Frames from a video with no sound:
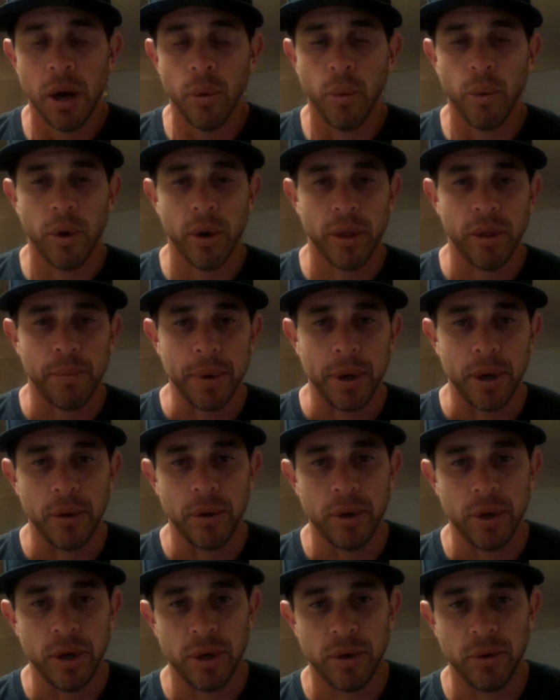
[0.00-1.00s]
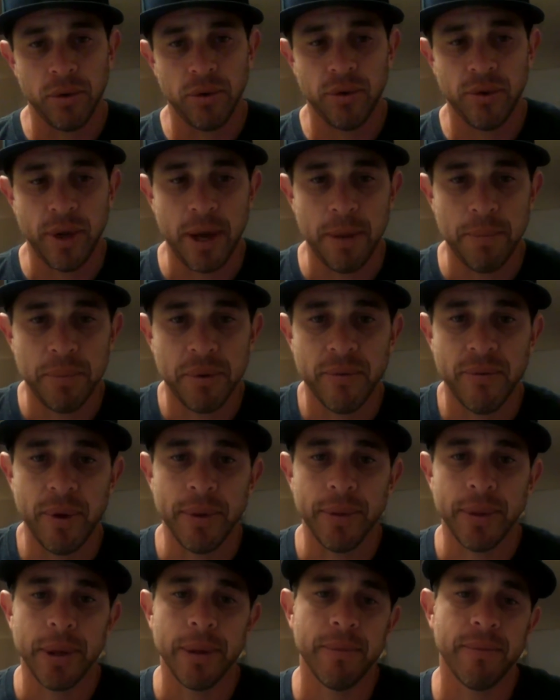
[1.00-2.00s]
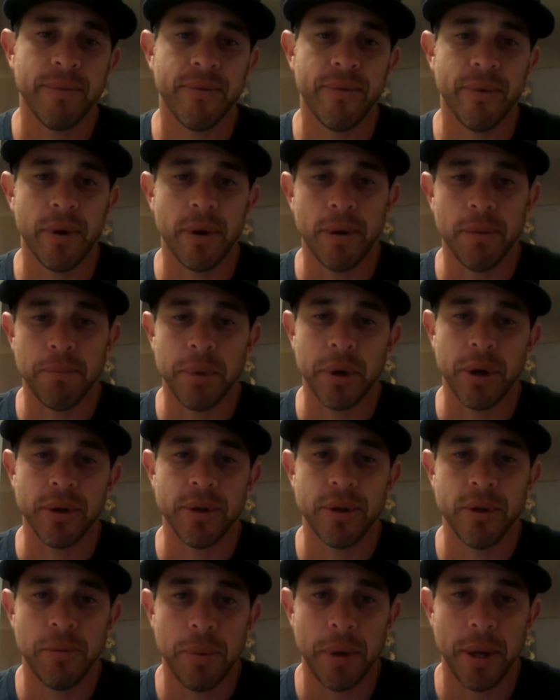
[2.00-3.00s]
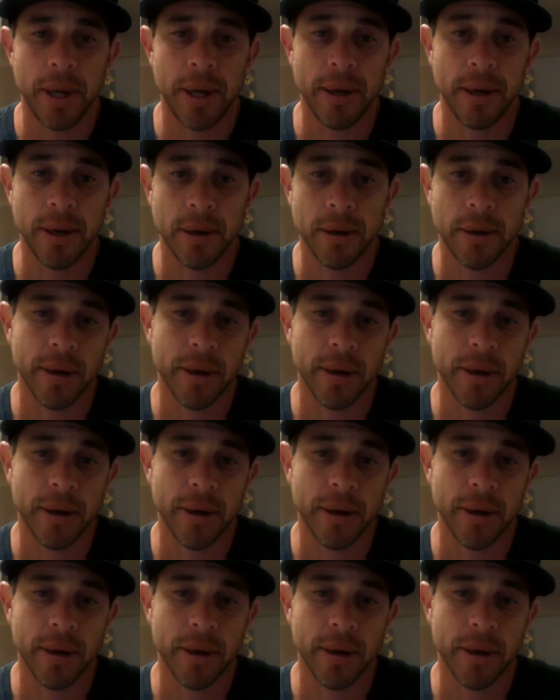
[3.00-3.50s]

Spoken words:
what are the barriers that prevent them from participating